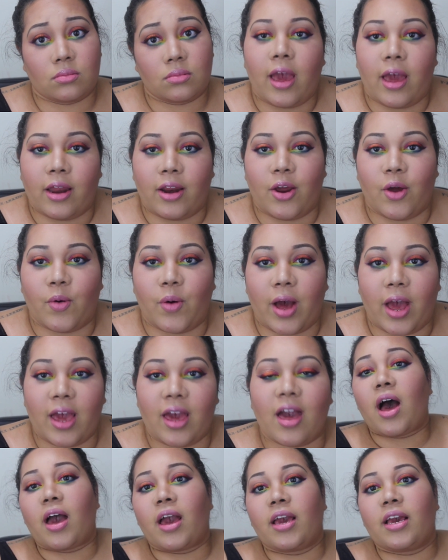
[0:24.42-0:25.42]
Anyway,
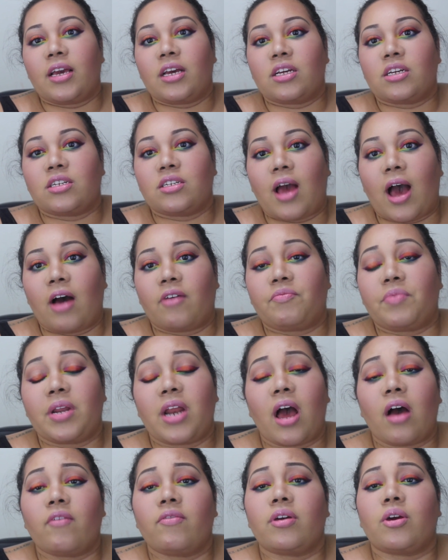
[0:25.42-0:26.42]
I have been
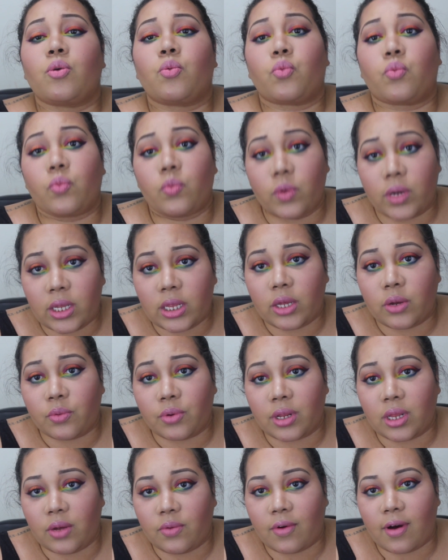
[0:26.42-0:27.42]
having a
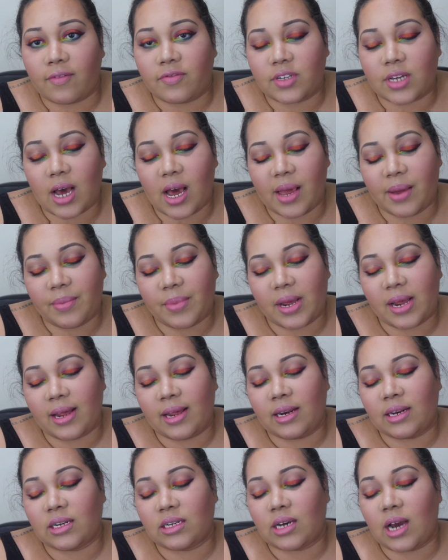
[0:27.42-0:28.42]
really rough time,
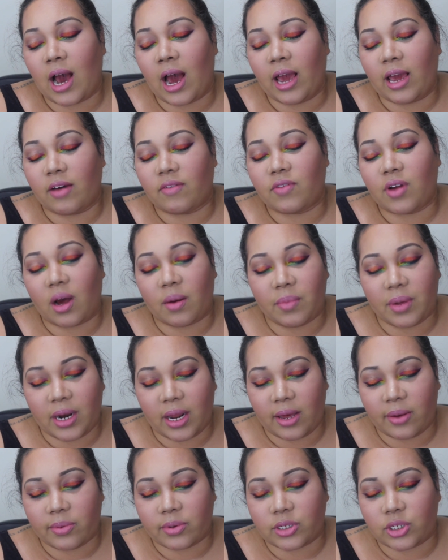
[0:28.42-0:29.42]
and I have not been
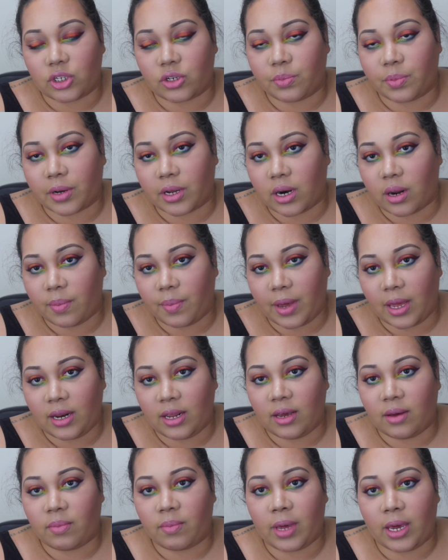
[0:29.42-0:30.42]
able to put up
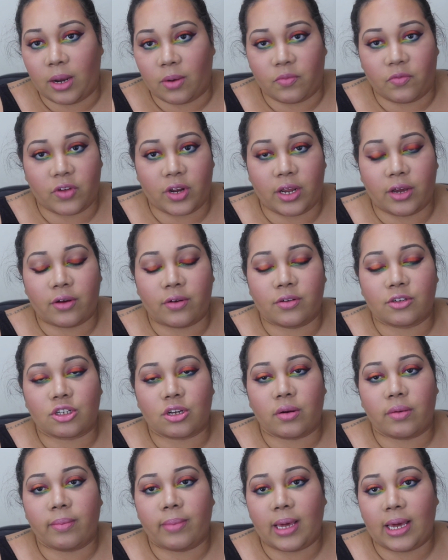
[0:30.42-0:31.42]
any makeup videos
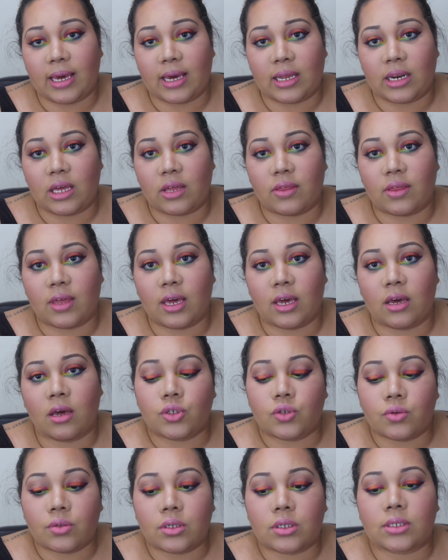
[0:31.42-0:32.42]
or make anything
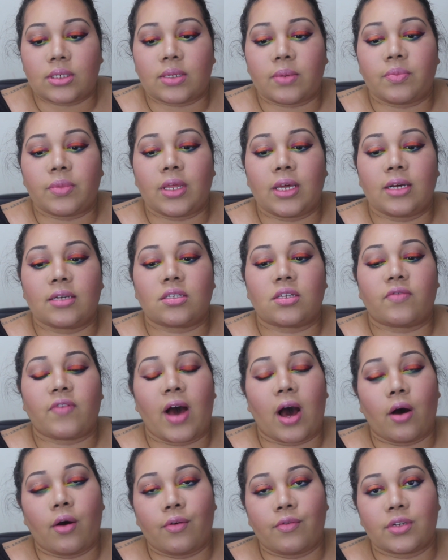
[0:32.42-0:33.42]
due to some things of
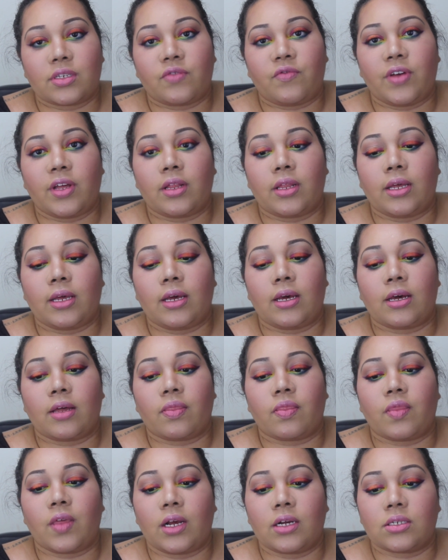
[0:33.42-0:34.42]
how I was feeling
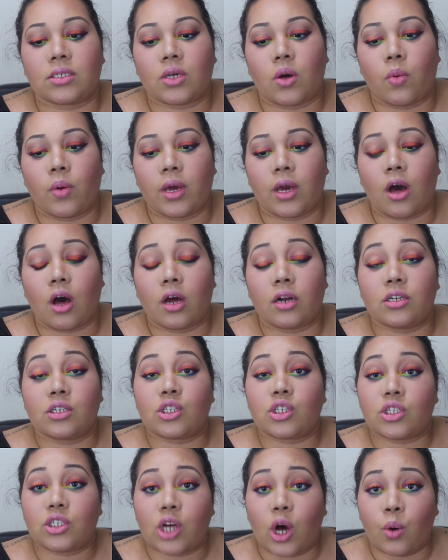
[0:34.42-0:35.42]
and things going on.
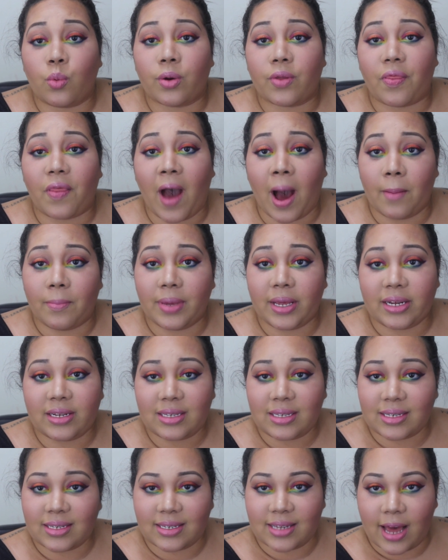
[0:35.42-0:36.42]
So with that being
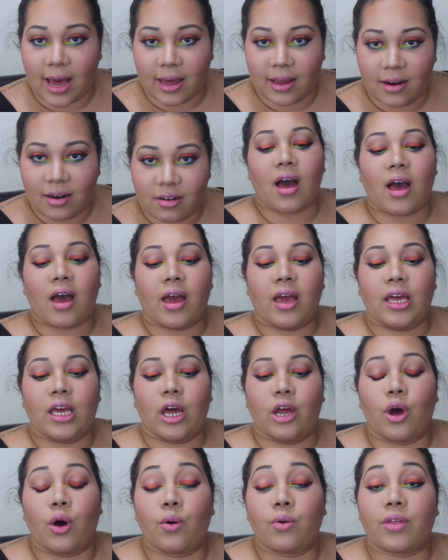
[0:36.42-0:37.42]
said, I
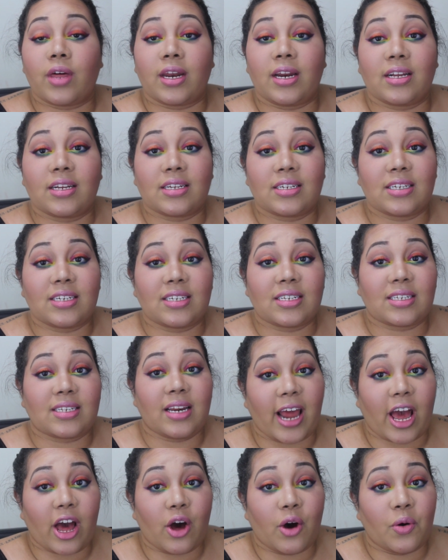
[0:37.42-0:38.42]
know that it is
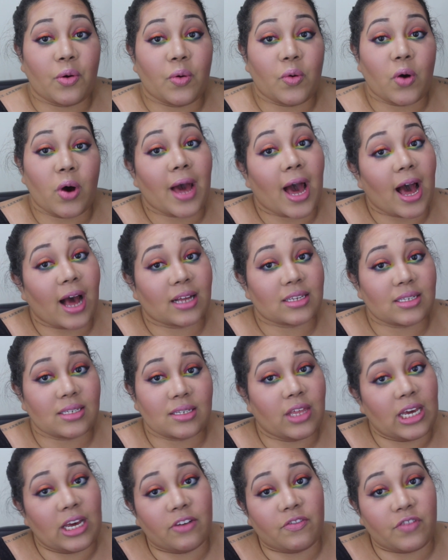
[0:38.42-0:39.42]
now past
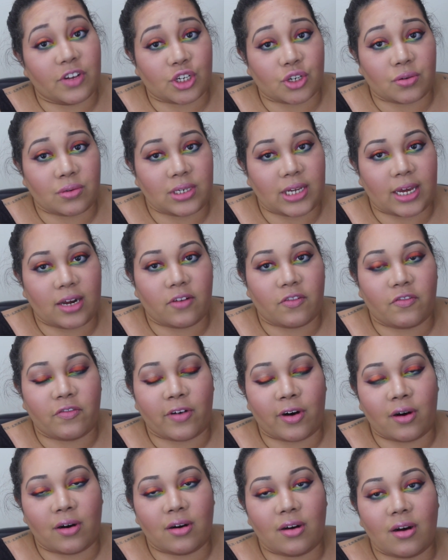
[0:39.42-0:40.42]
the official date of
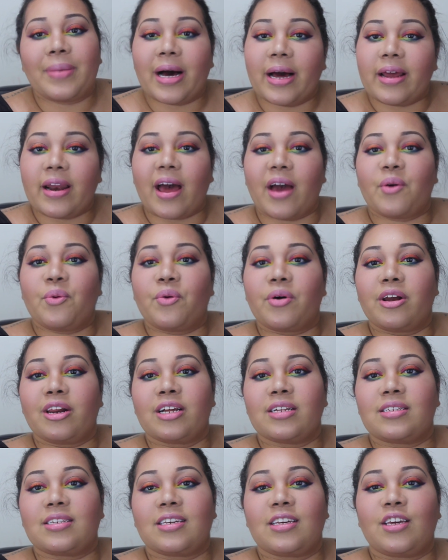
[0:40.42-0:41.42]
fall, but I
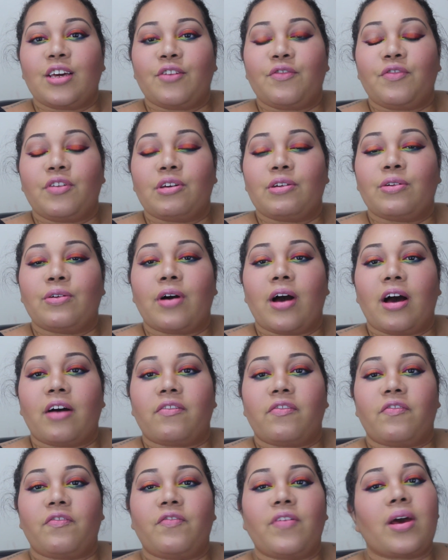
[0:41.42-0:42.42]
wanted to give you a
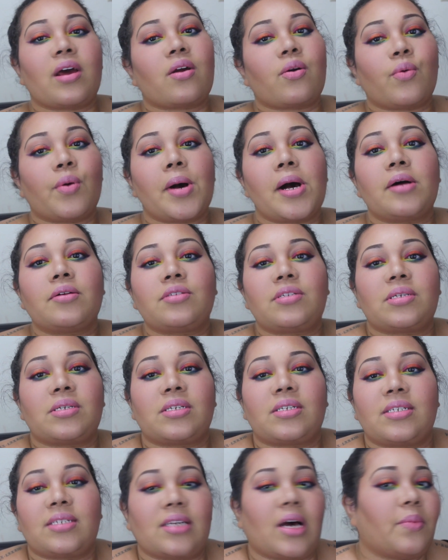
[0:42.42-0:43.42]
farewell to
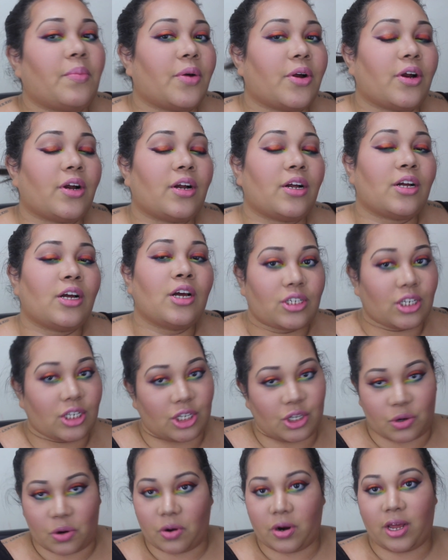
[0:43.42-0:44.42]
summer
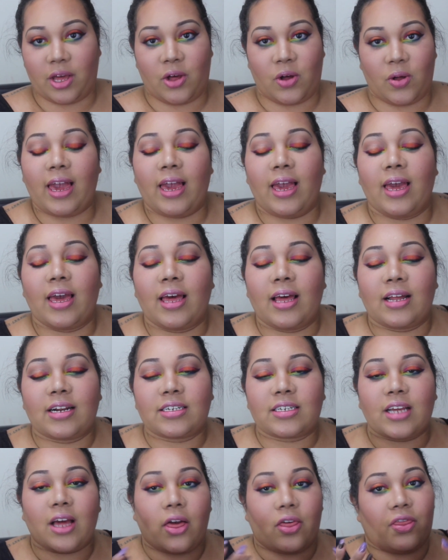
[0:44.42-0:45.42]
tutorial,
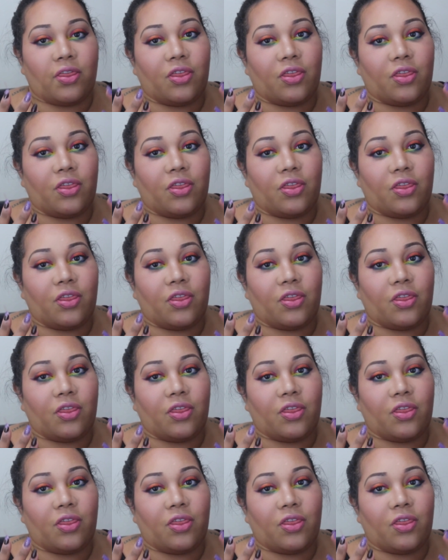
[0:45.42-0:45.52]
and